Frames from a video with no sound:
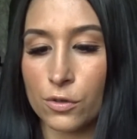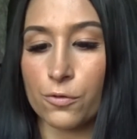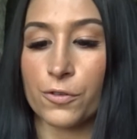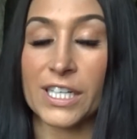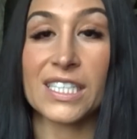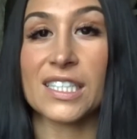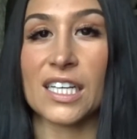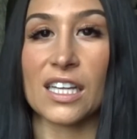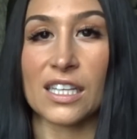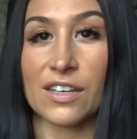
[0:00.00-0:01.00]
Frizz
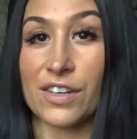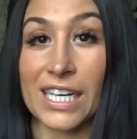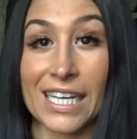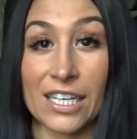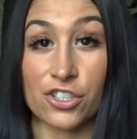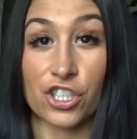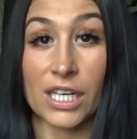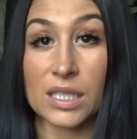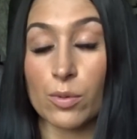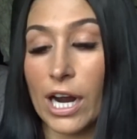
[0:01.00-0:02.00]
Leave-In
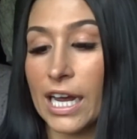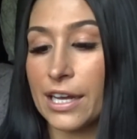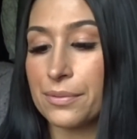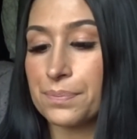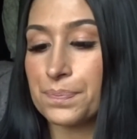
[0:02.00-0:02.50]
Conditioning Spray,